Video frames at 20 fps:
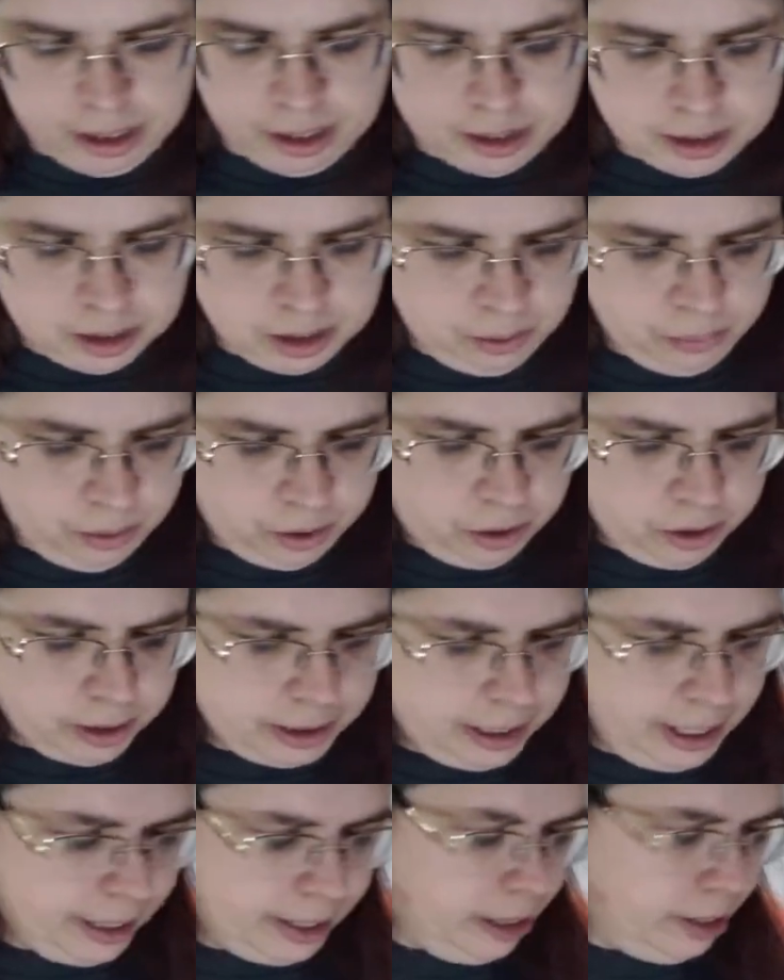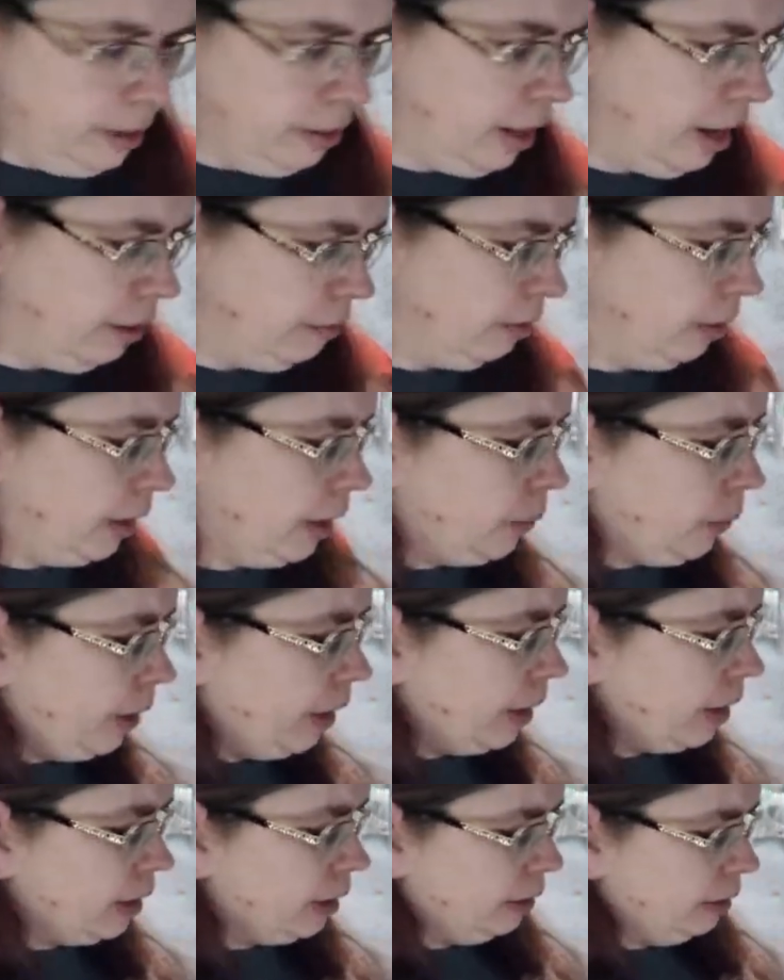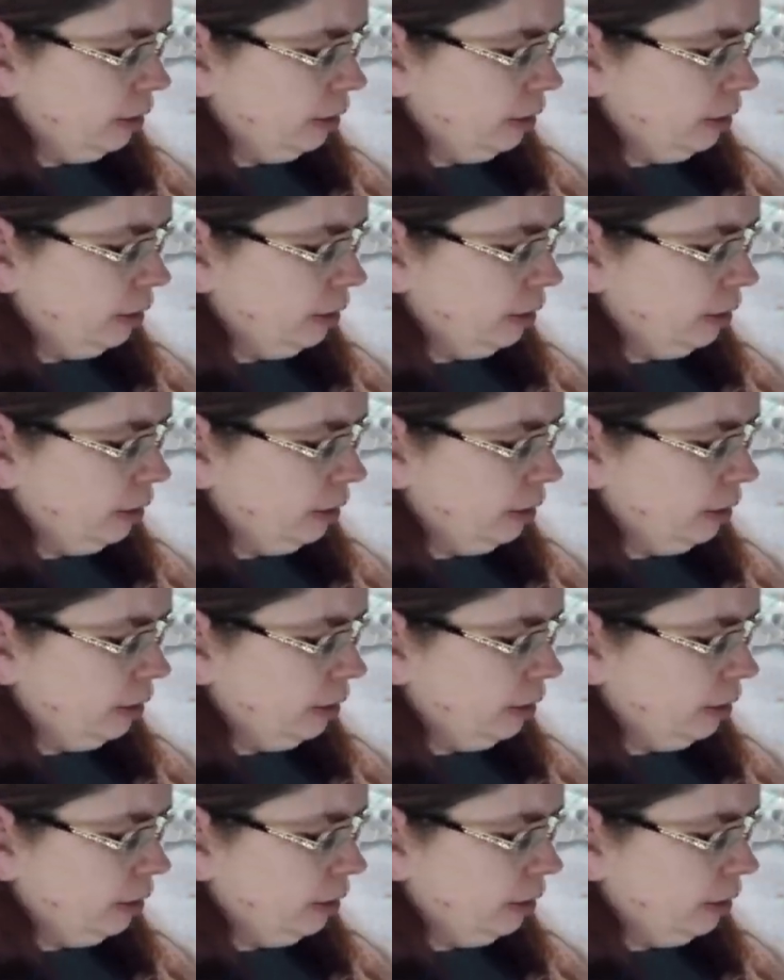So we're going to take care of that really quick,